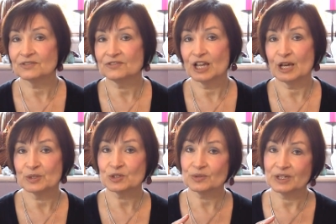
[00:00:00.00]

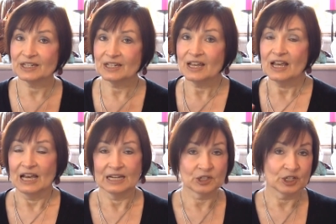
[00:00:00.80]
inflammatory
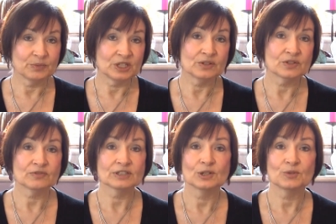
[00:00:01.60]
and can be used
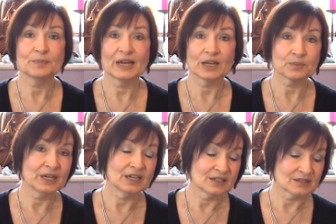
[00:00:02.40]
for lower back
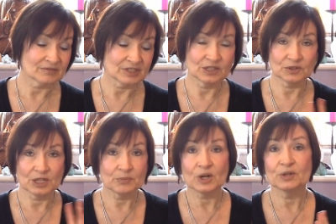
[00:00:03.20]
pain, you know,
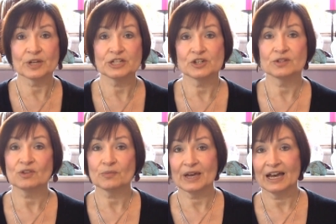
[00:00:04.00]
lumbar region of
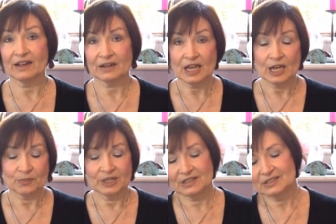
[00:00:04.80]
the back,
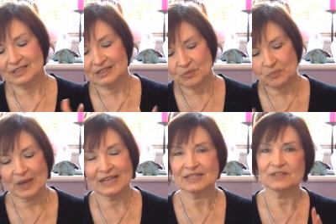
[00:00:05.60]
but it's
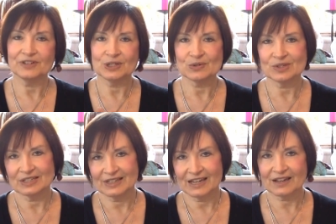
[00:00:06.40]
best if used
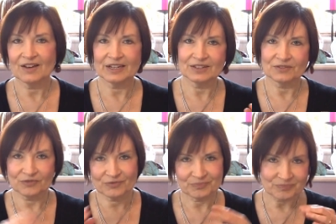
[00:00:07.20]
in that kind of
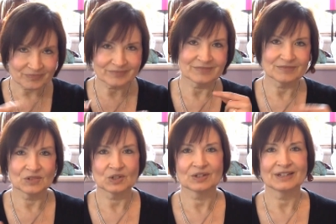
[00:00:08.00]

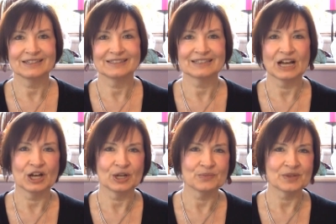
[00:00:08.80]

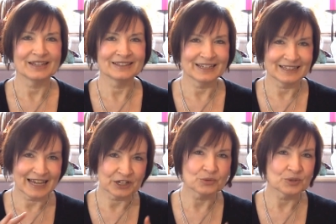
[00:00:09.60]
um, in, in
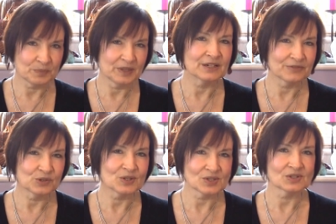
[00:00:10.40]
that grouping of
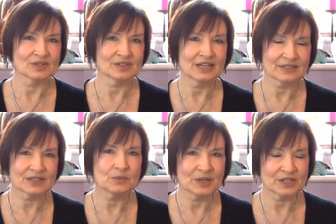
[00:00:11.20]
crystals. That's
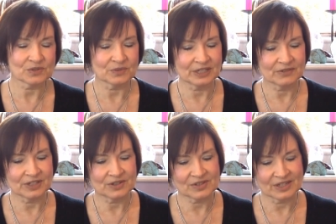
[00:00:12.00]
the best way of
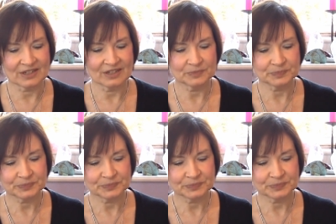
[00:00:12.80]
using it.